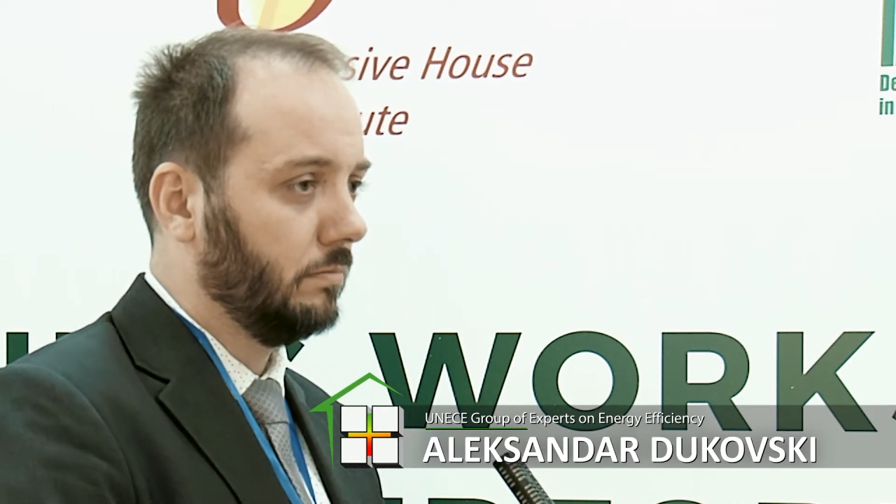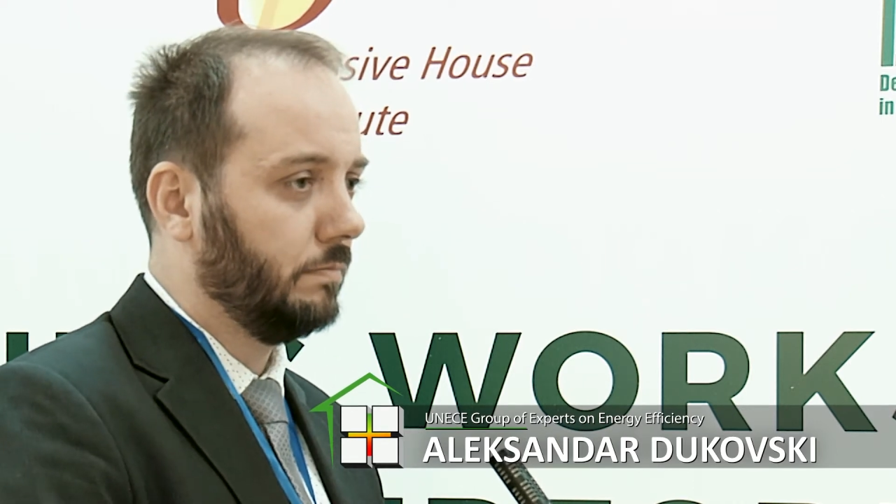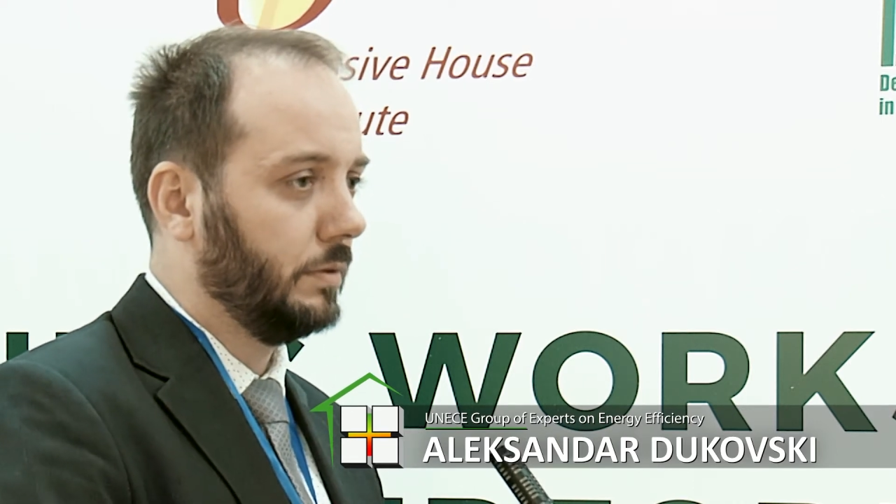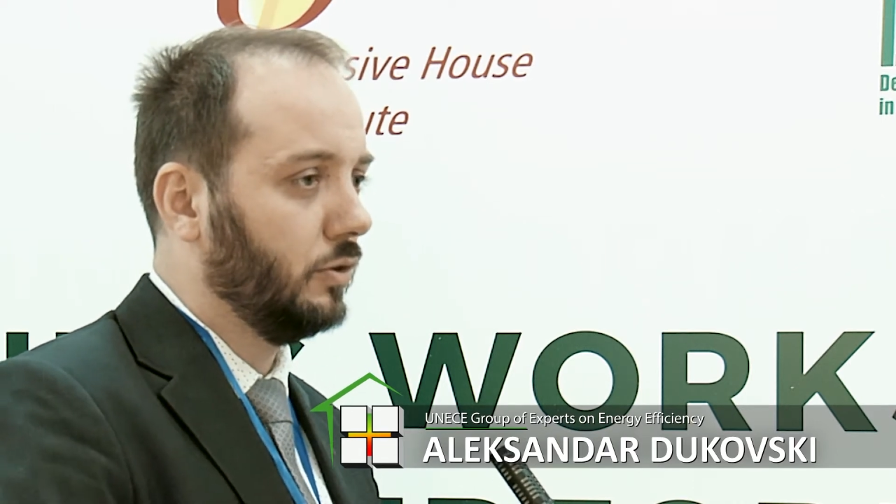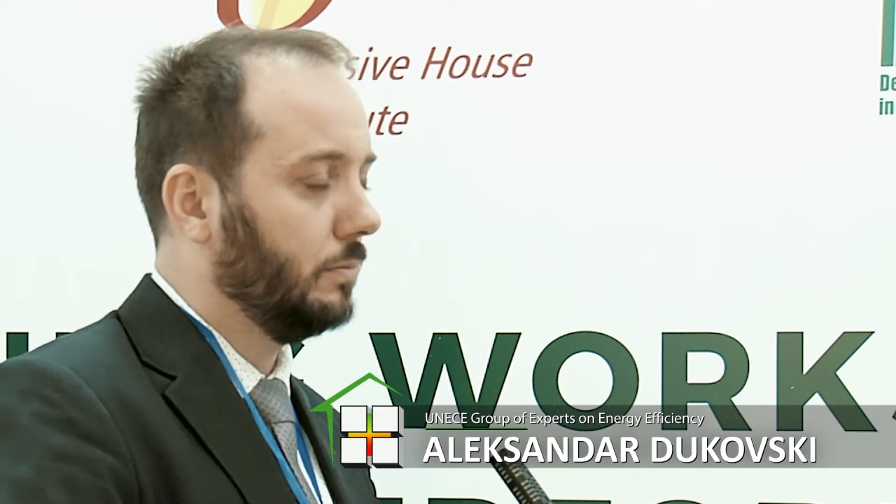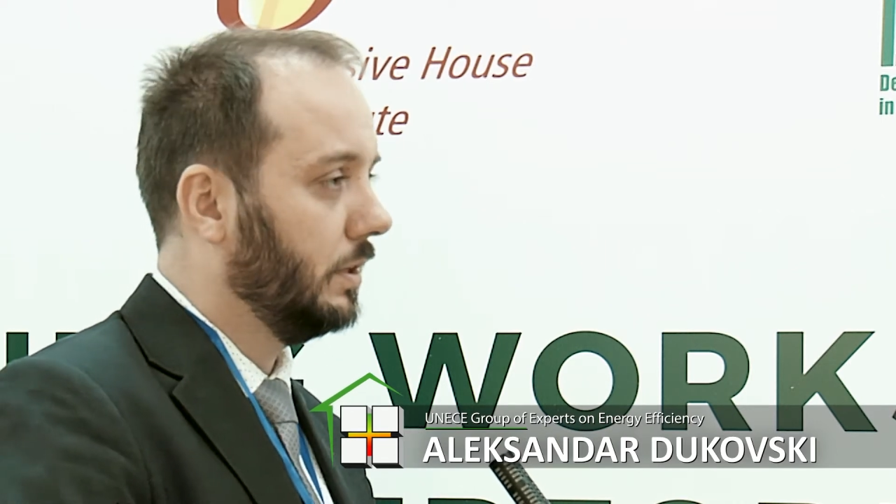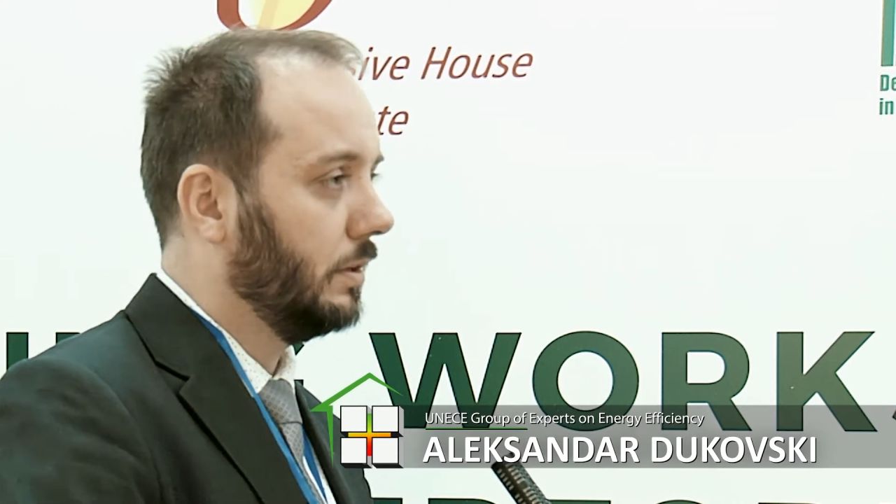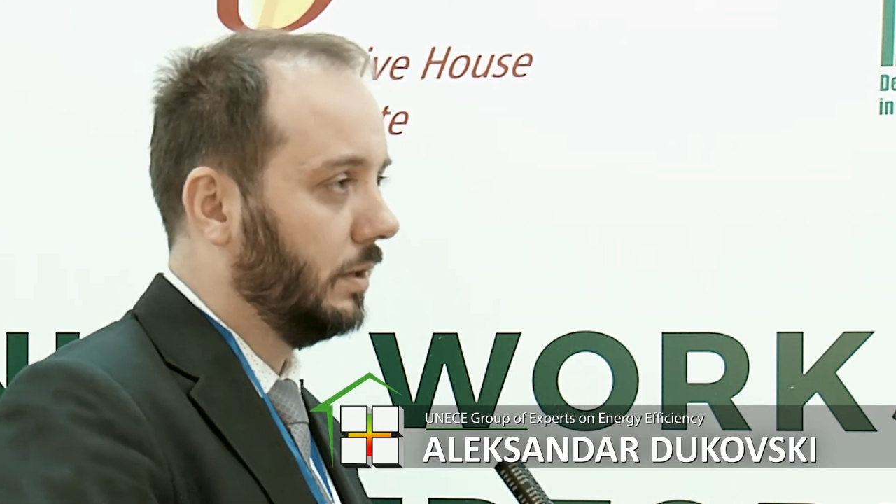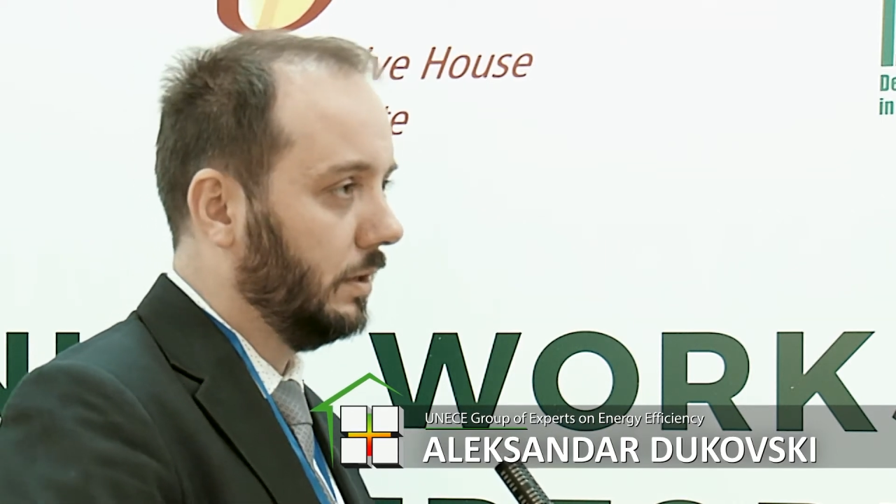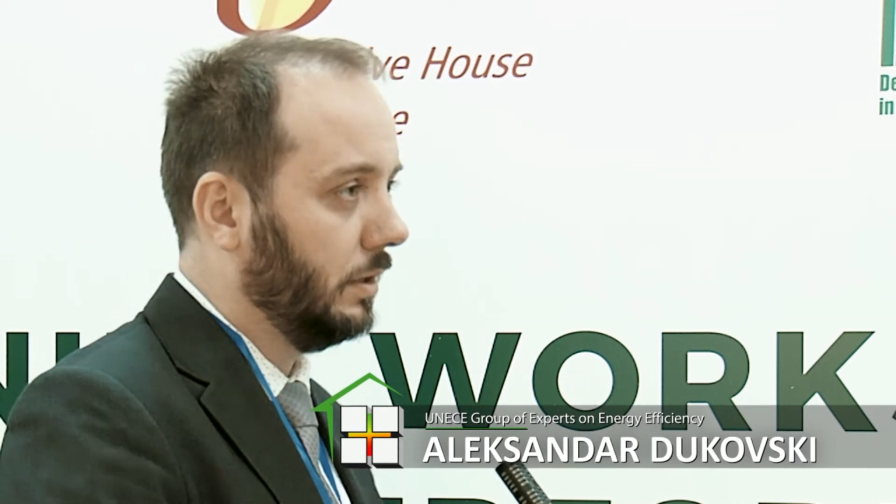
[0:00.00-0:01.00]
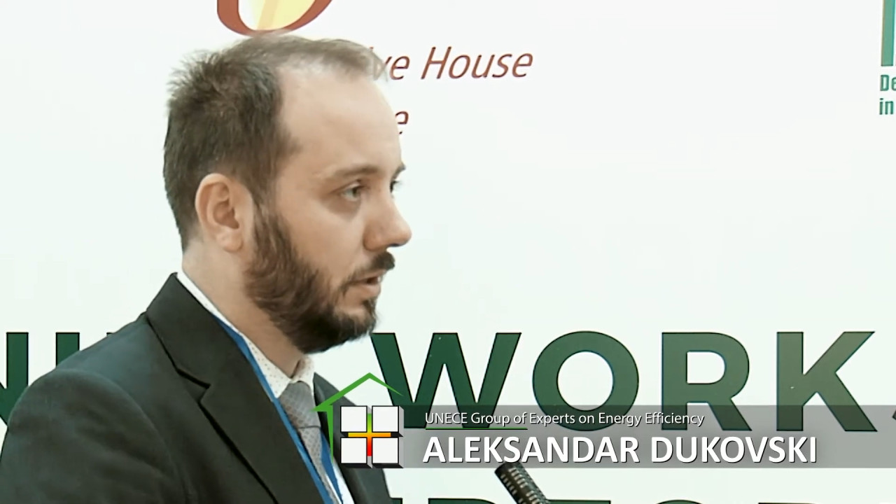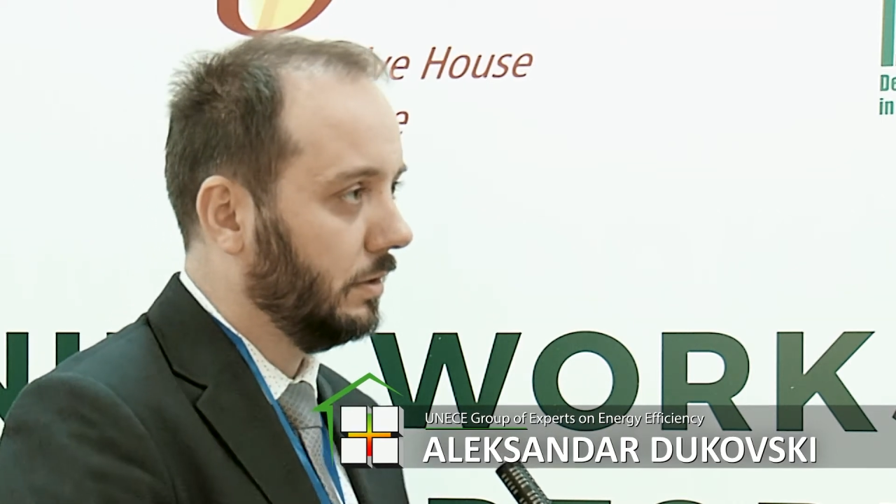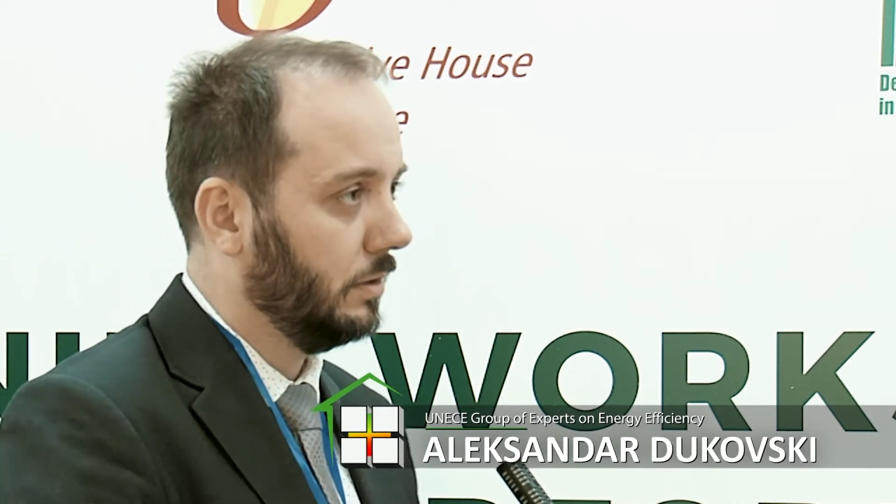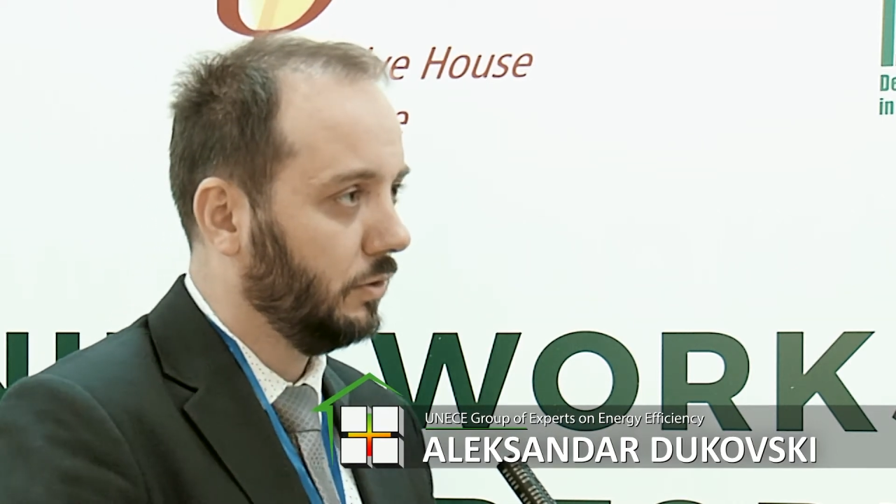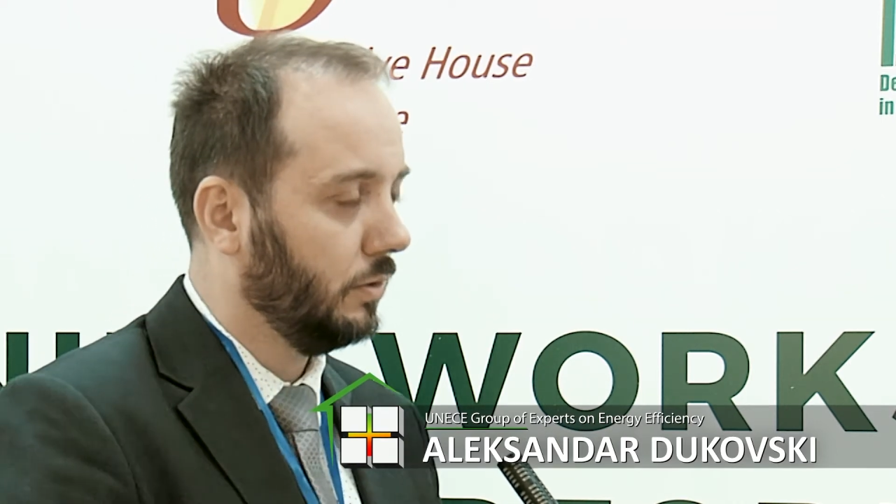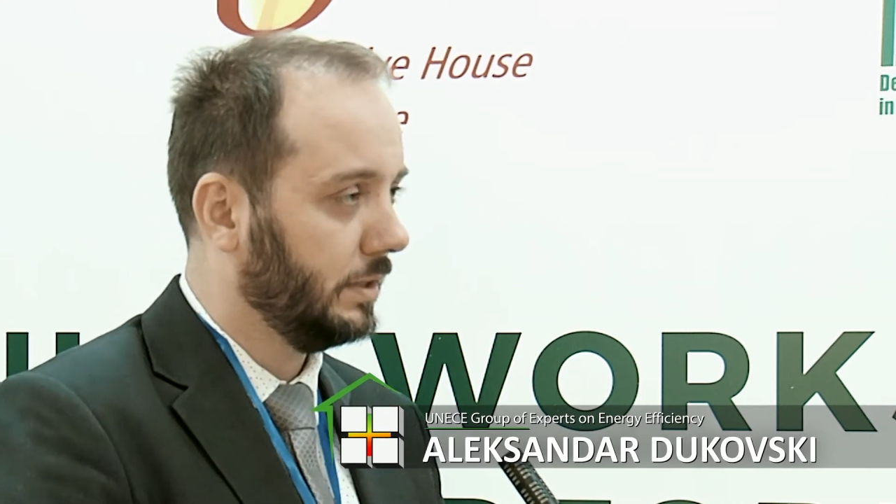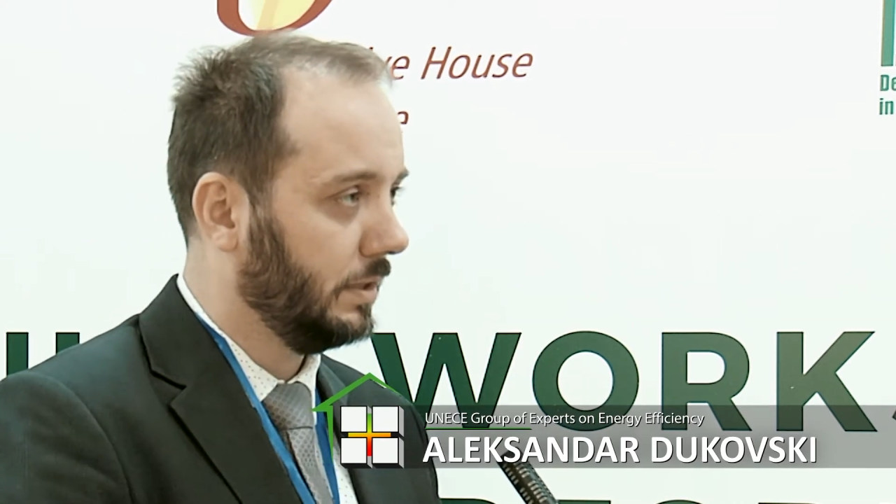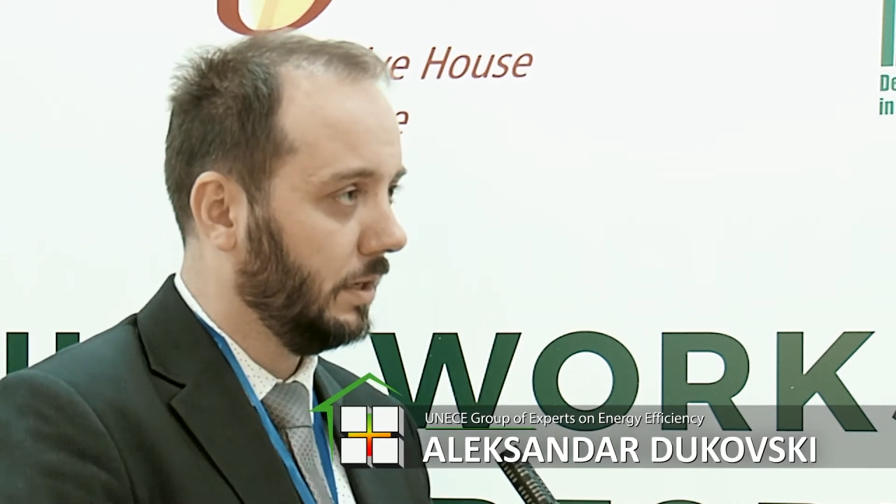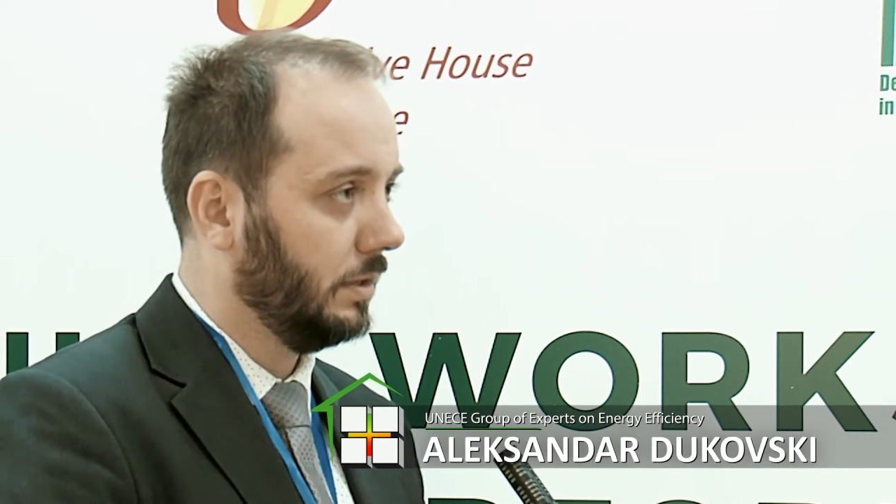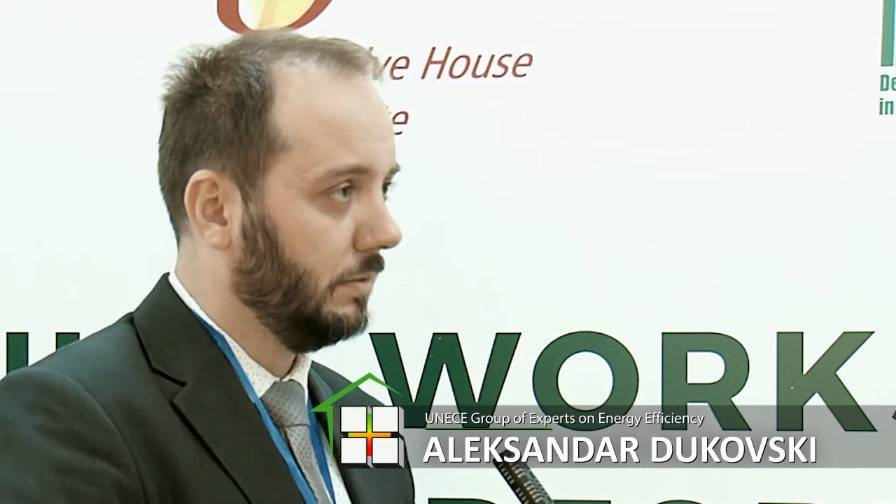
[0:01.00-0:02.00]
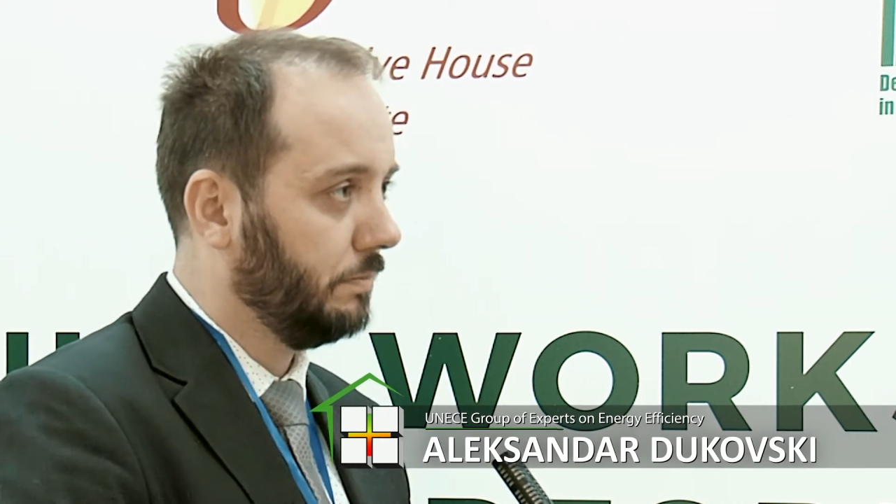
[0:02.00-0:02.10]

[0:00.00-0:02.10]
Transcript: Predominantly, USAID